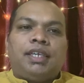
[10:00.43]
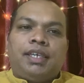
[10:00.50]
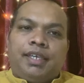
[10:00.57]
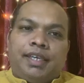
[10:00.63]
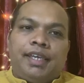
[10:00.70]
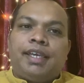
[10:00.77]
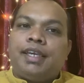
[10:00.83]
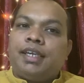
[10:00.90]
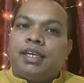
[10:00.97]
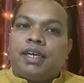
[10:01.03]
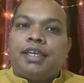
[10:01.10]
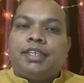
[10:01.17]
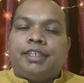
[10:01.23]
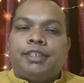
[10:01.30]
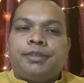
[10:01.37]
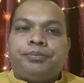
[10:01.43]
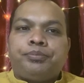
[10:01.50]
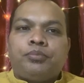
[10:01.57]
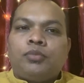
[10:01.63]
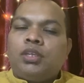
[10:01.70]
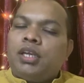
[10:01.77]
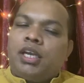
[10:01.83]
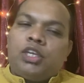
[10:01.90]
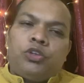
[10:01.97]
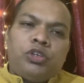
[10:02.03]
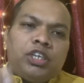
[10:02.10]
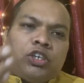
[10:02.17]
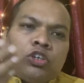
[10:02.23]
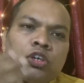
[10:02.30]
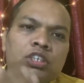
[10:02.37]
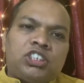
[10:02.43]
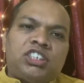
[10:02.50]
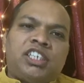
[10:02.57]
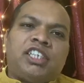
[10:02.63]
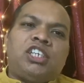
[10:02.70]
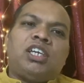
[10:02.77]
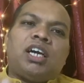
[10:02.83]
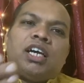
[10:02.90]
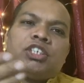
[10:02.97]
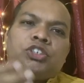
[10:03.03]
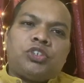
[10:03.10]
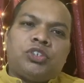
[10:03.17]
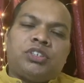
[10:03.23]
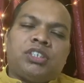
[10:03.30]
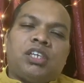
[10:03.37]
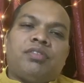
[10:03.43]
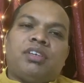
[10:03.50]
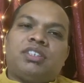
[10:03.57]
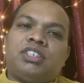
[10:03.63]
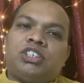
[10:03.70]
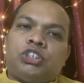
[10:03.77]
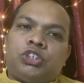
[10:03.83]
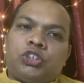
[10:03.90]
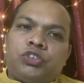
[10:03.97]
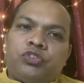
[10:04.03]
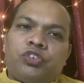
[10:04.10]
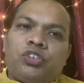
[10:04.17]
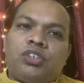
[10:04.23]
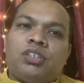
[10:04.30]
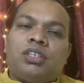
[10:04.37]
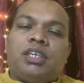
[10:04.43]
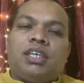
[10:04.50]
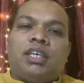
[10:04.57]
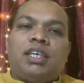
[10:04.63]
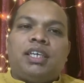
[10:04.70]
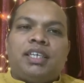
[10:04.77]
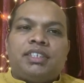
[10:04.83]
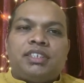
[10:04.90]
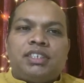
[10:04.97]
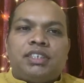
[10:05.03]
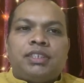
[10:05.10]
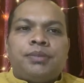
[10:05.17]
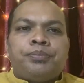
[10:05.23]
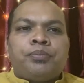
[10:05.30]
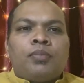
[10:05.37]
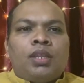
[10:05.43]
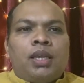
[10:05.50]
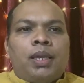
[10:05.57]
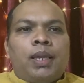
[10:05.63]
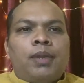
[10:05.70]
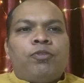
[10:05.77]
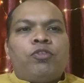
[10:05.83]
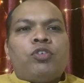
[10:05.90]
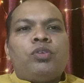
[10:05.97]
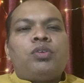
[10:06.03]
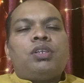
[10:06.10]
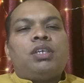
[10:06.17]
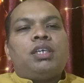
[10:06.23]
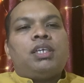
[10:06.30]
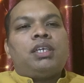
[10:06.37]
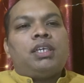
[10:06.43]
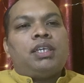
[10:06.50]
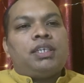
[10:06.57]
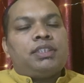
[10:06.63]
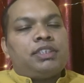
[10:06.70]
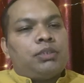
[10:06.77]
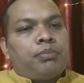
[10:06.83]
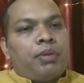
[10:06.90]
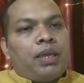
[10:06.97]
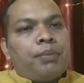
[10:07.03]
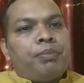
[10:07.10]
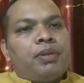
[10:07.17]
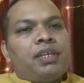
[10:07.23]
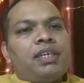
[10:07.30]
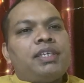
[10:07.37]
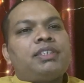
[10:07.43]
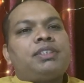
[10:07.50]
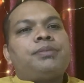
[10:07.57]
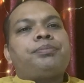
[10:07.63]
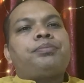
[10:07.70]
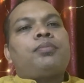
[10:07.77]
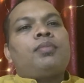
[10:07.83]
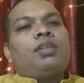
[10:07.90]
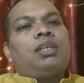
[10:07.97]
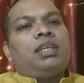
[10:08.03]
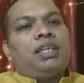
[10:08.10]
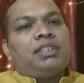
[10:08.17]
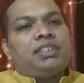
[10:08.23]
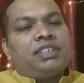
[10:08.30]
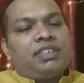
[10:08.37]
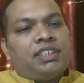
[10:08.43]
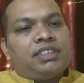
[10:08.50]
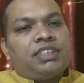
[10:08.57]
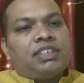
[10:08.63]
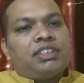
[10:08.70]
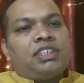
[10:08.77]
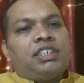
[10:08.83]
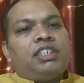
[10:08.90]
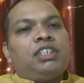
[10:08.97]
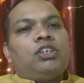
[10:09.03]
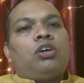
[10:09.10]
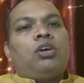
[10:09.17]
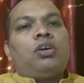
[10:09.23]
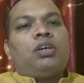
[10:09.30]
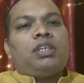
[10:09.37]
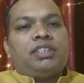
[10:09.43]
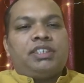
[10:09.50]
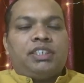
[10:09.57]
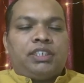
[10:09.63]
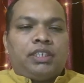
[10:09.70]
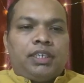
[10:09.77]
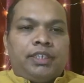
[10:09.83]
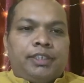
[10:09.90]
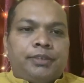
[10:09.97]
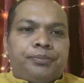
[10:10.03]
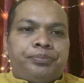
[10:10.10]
K, kind. And you need to constantly ask yourself, is it truthful? Is it helpful? Is it my place? Is it necessary, or is it kind?